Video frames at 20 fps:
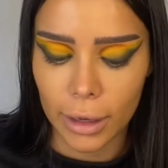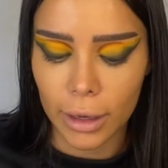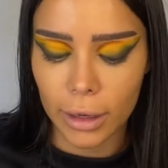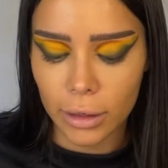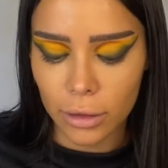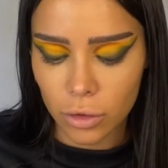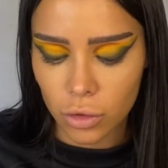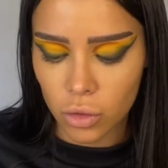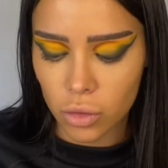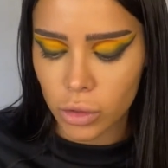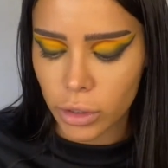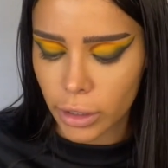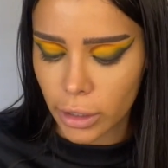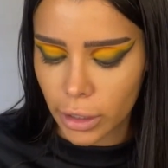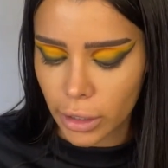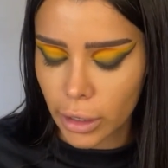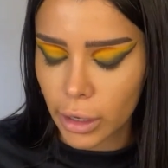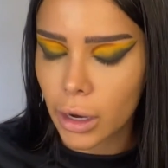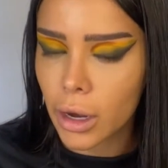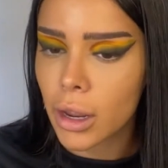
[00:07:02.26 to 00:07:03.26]
inner
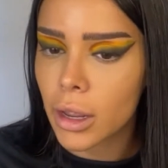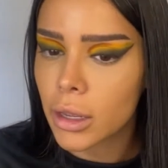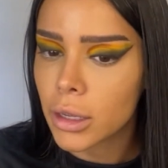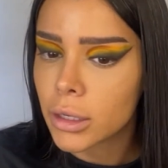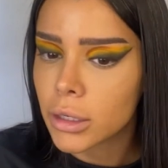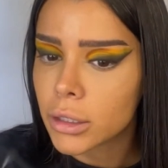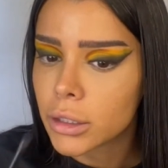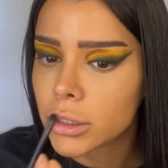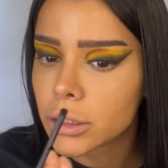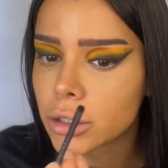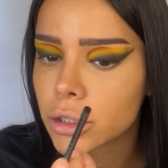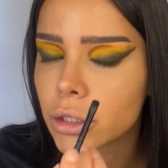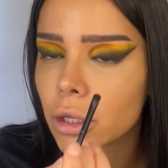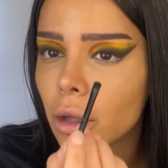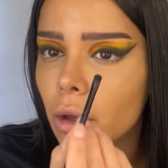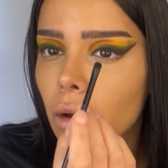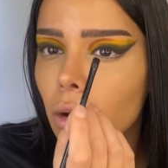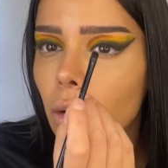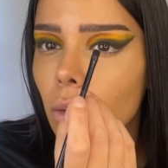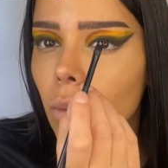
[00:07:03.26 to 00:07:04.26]
corner.
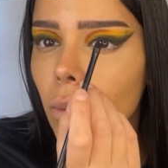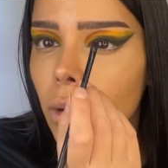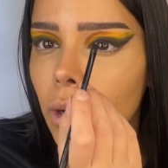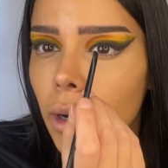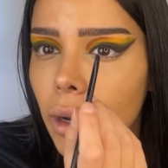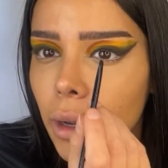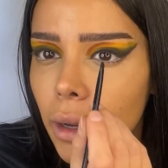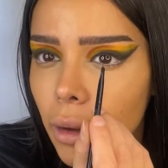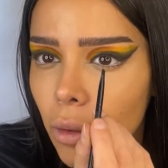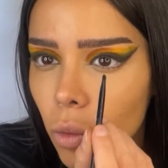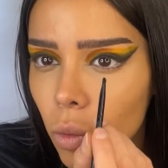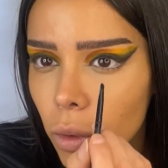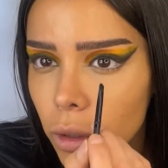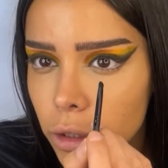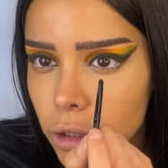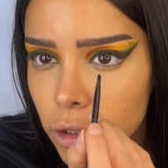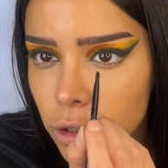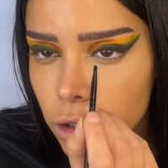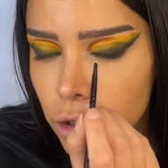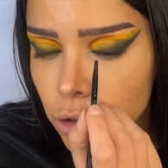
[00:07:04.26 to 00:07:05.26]
So what I want
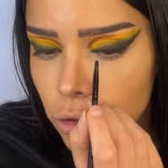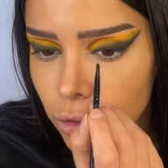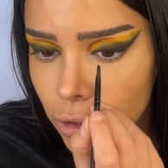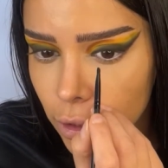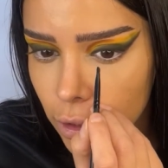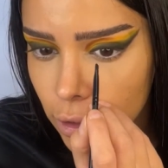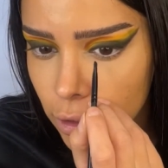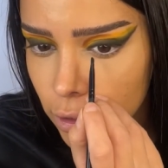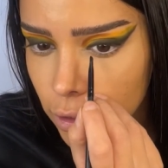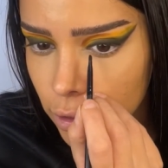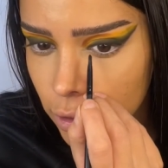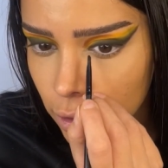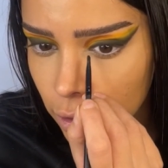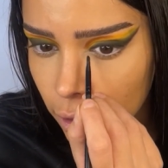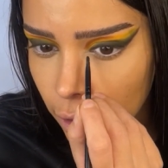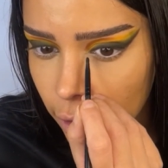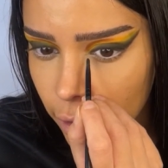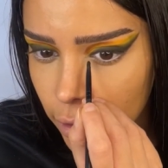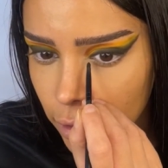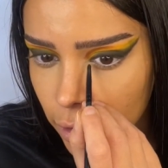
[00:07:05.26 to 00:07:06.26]
to do is
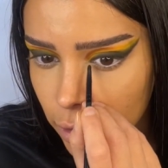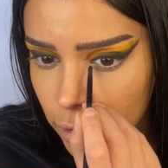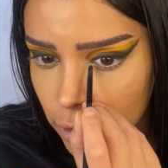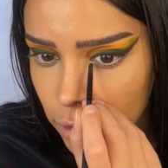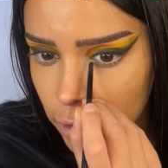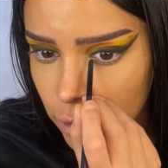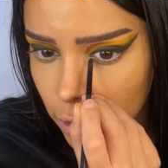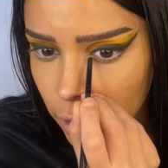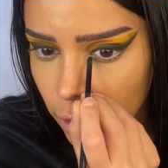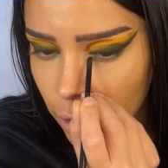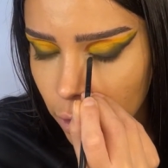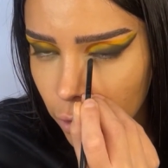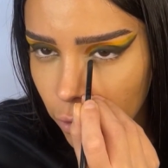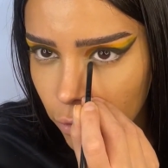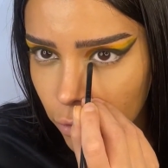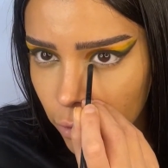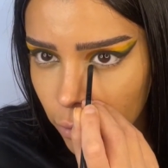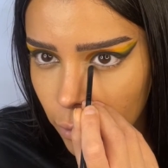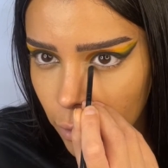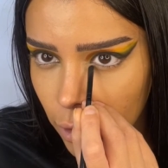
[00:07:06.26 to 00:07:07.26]
not start
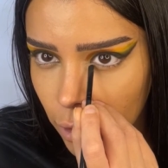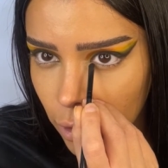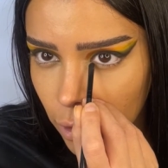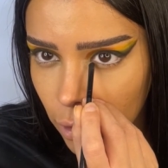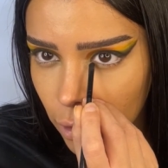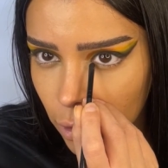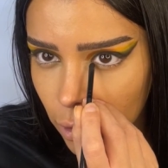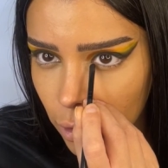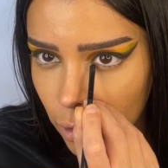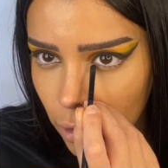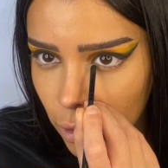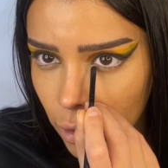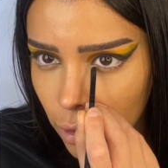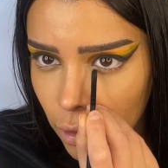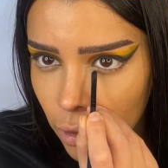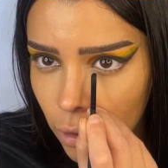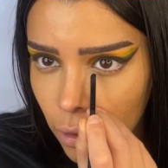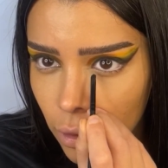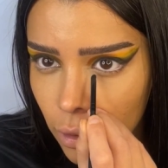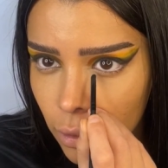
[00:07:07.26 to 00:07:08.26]
from here,
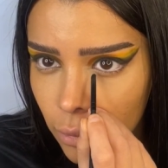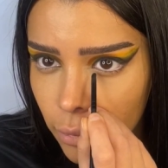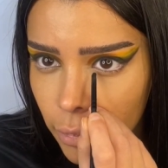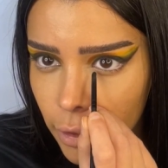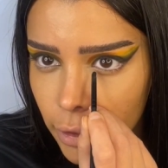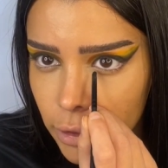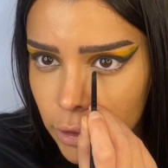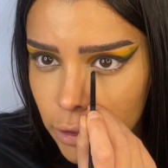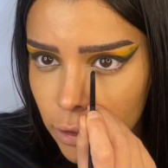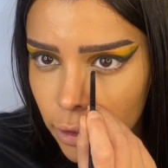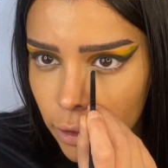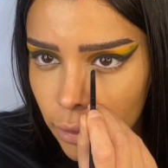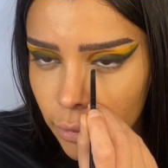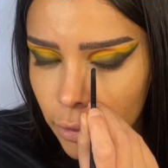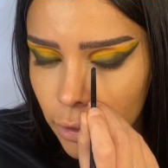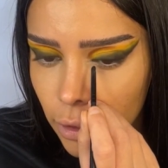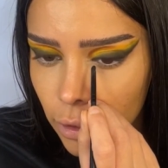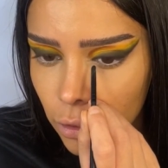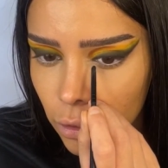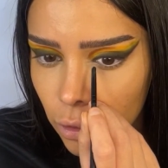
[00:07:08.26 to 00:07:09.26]
but start a
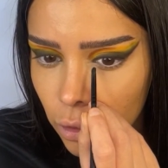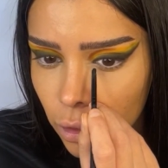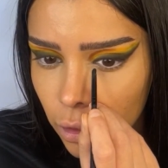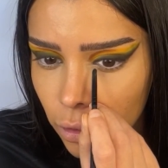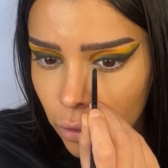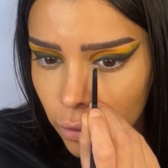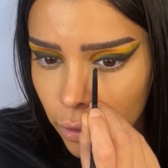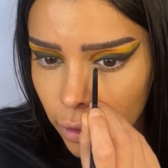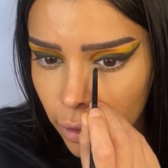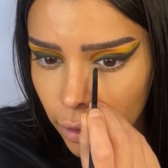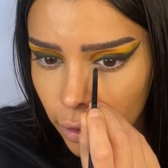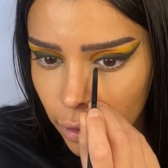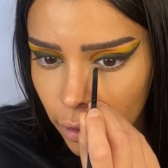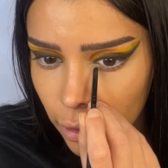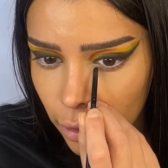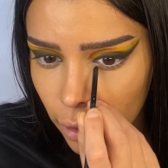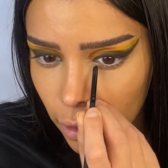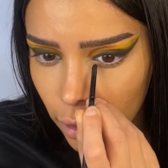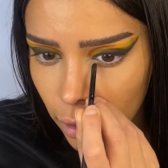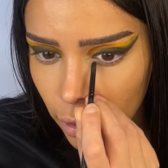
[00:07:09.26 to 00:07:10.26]
bit lower,
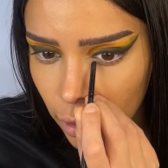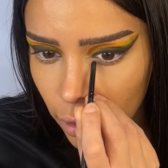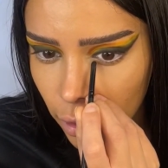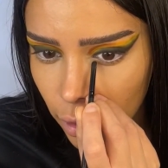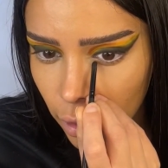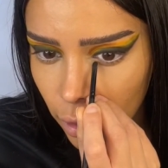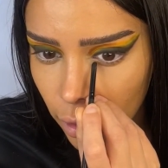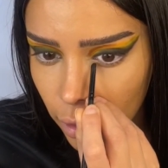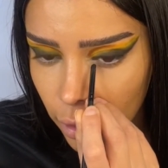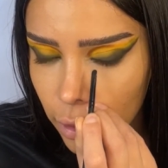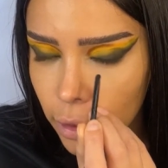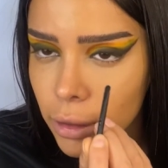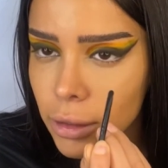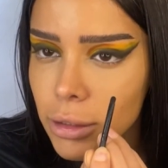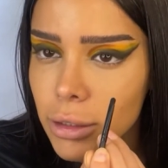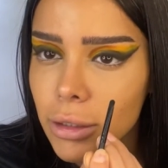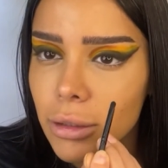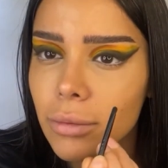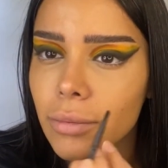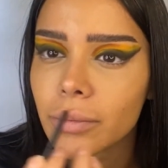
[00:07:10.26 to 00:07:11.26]
and
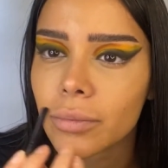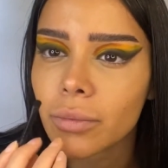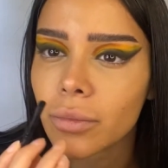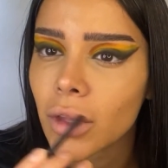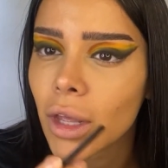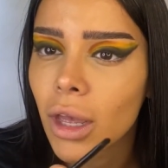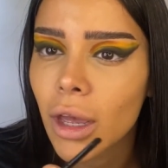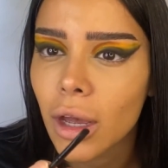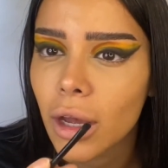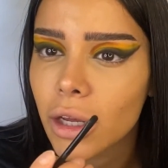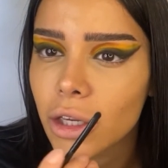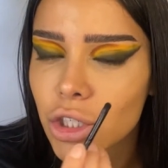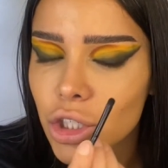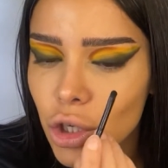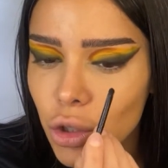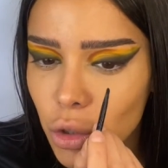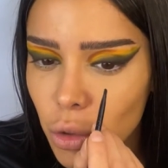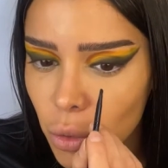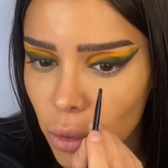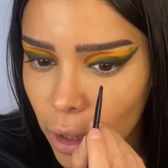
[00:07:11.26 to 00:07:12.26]
I'll show
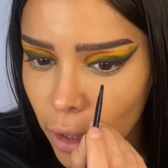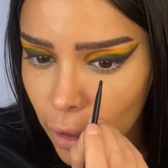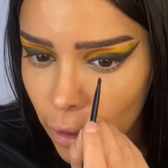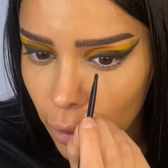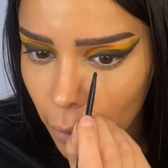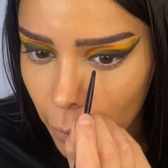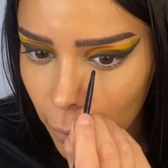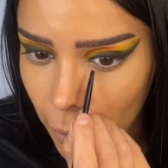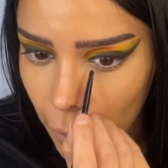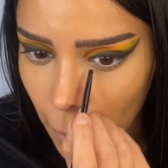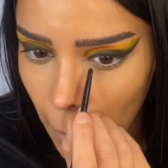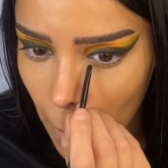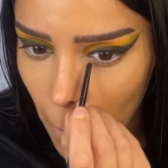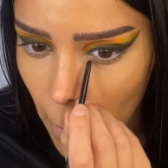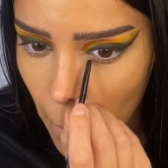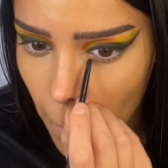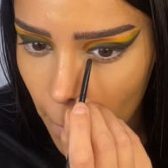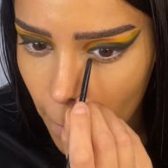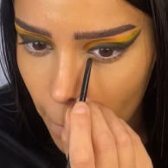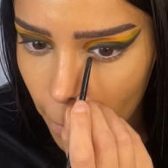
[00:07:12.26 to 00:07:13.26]
you later, but
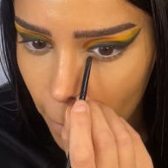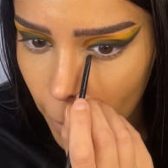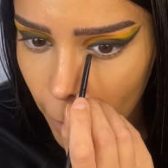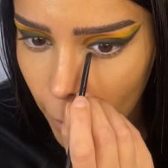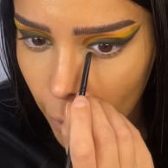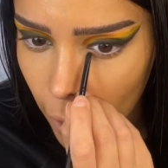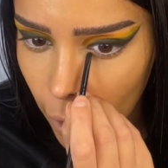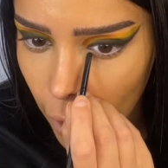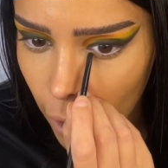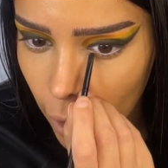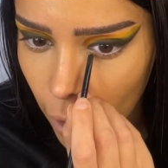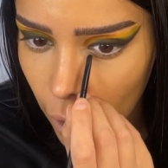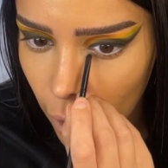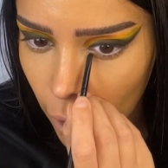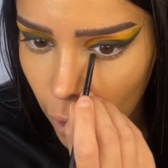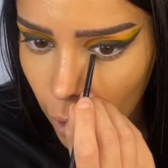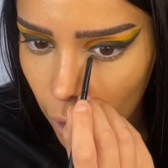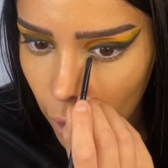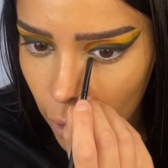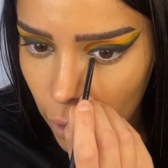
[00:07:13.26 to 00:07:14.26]

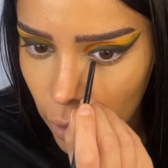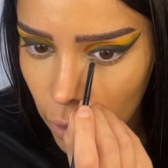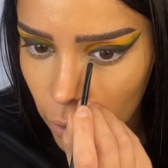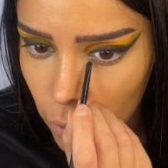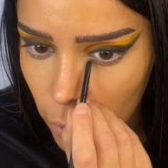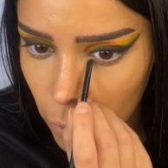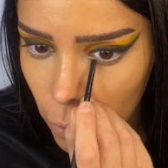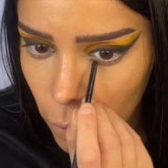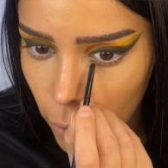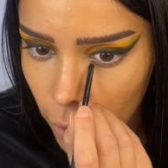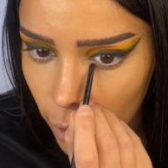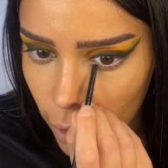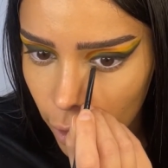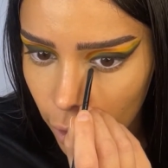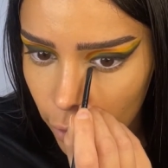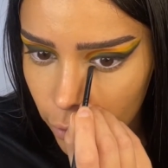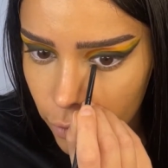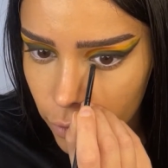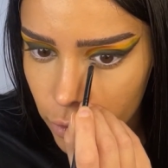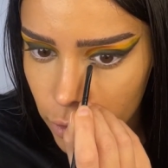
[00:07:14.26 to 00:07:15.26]
you
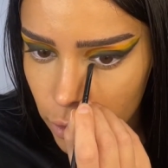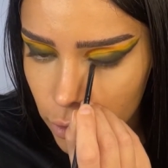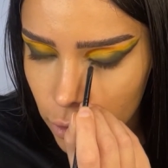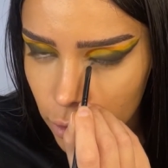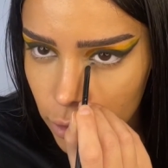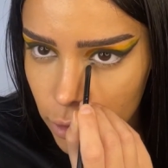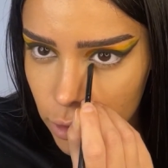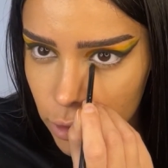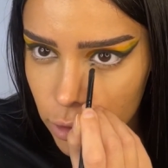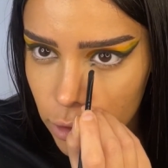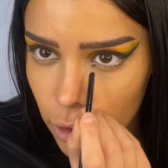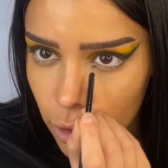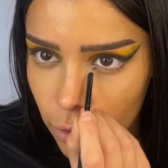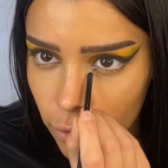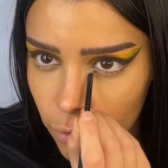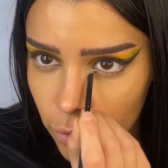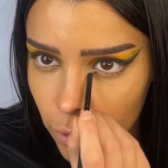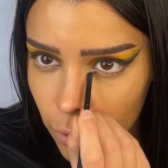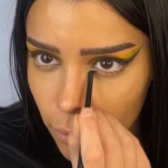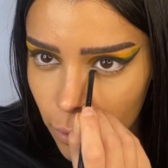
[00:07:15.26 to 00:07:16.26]
have to start
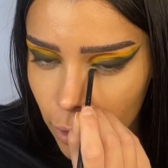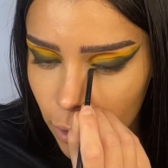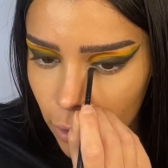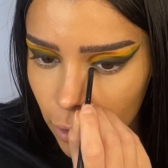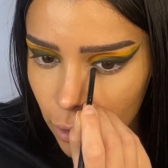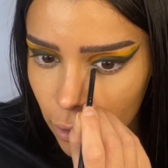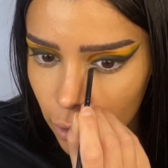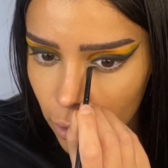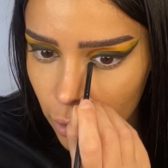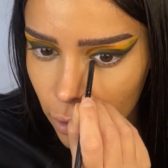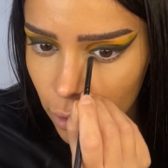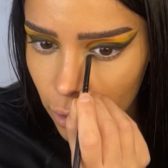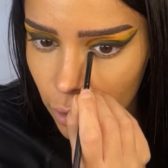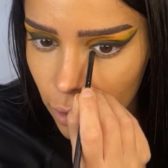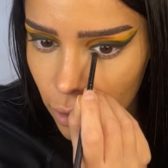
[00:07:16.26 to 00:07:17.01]
from here,